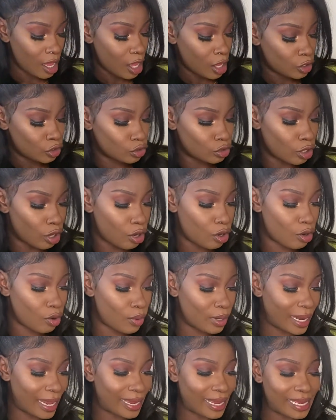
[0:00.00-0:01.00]
so
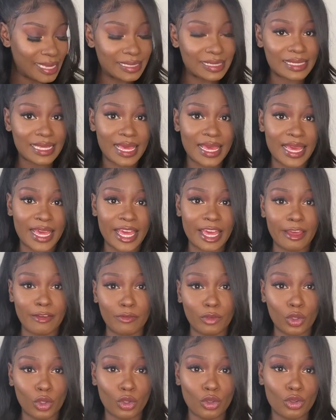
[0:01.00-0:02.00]
like i said if
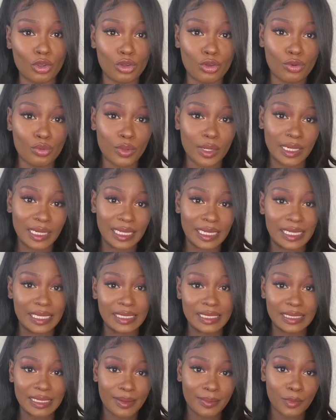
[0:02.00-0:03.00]
you
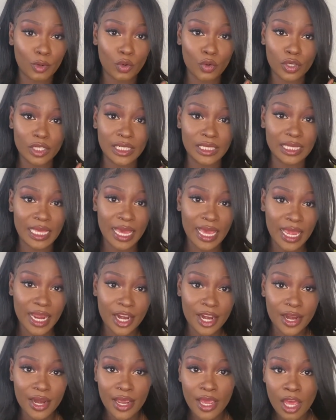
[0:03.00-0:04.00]
need some gorgeous
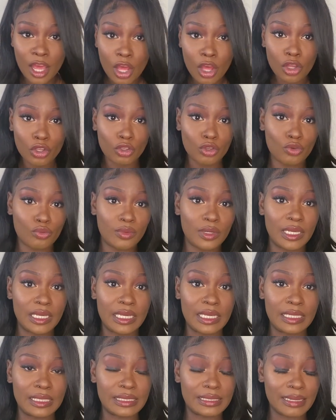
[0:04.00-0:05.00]
hair you
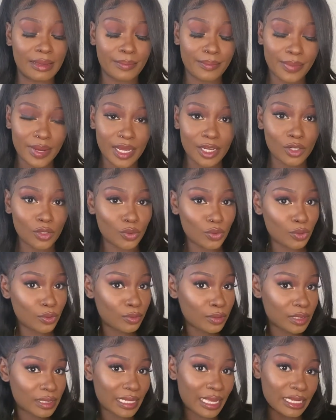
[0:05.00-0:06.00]
need some
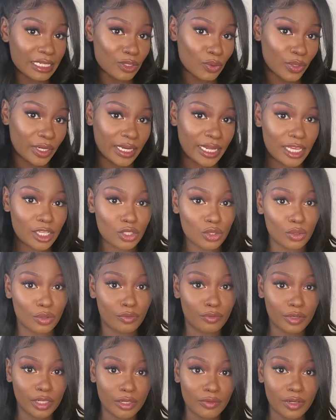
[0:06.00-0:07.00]
bundles that's going to last you a
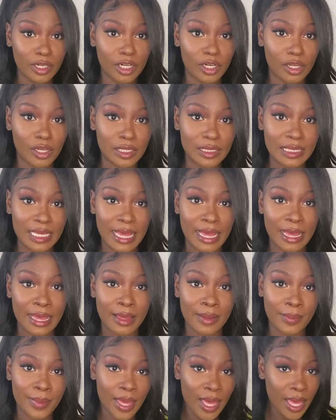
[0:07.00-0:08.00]
really, really long
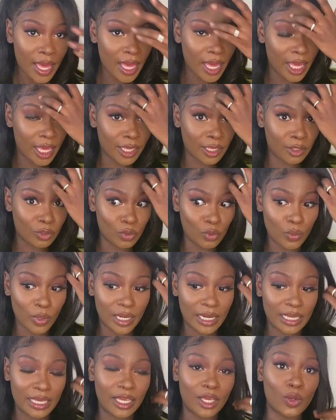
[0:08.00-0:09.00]
time and you
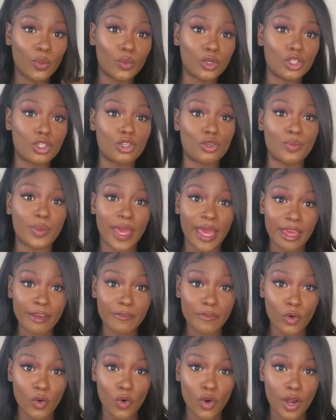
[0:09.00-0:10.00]
want to get what you pay
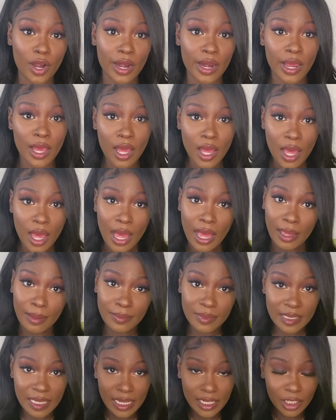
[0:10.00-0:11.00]
for. I'm
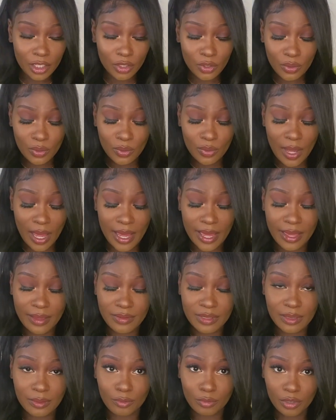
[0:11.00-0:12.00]
telling you, I have
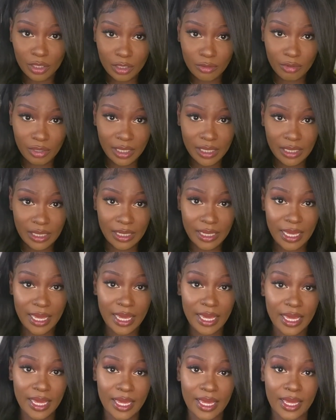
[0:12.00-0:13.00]
some really, really good
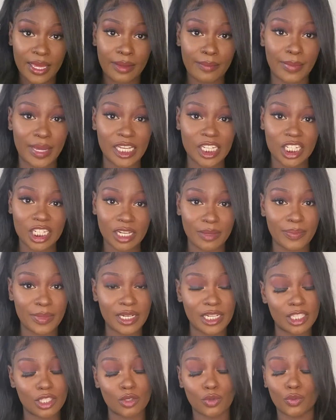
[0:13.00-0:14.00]
hair. My
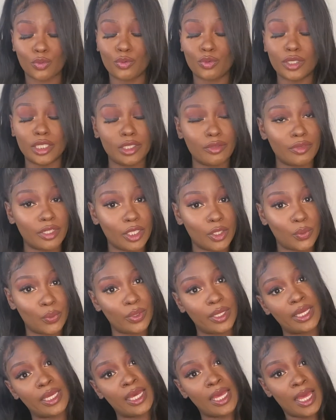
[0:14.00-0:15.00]
shipping is really, really
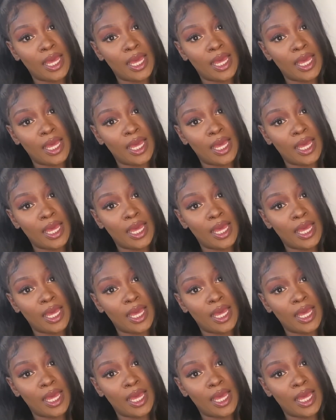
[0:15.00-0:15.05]
quick.